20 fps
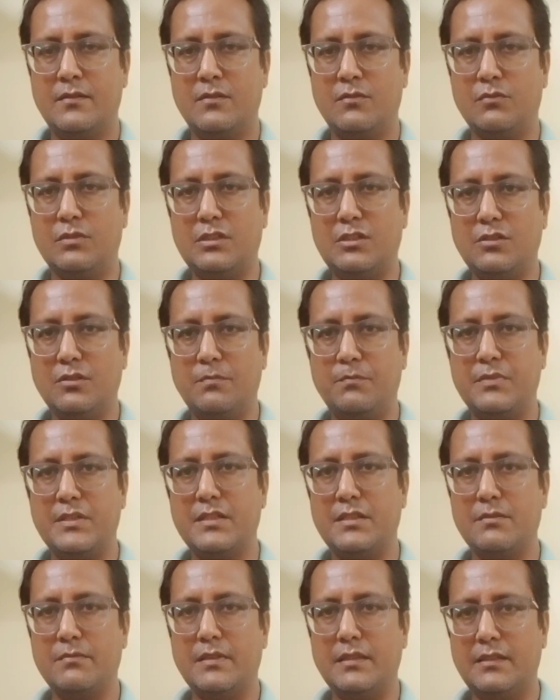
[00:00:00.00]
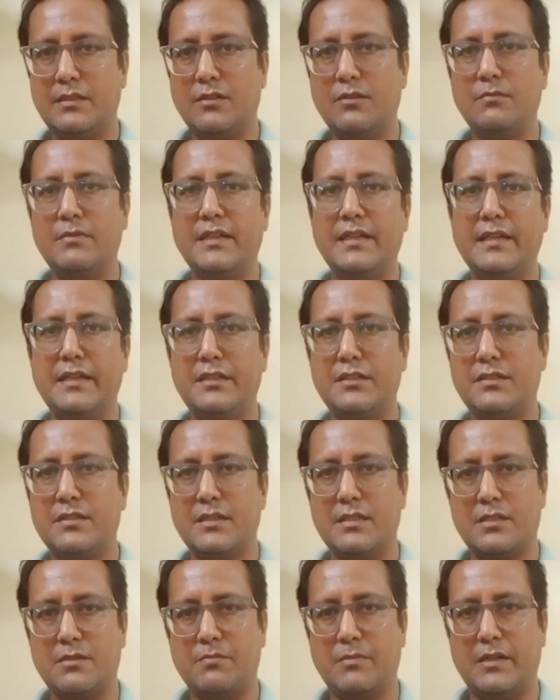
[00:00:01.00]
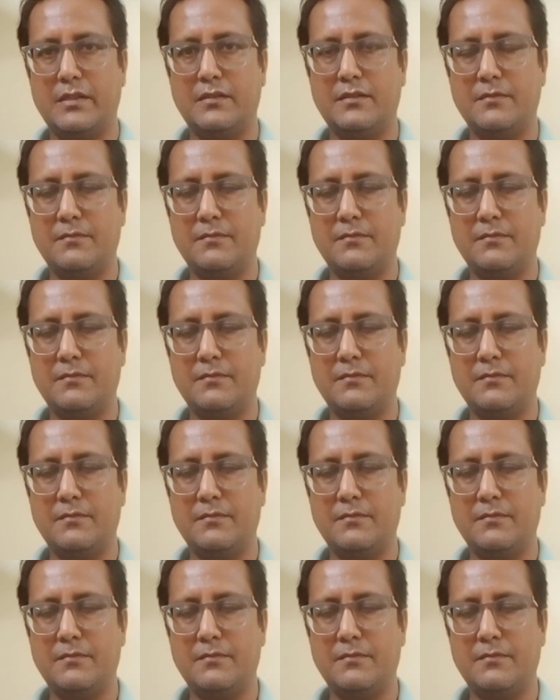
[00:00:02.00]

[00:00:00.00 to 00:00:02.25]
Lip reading: with your principal there will be an interest part,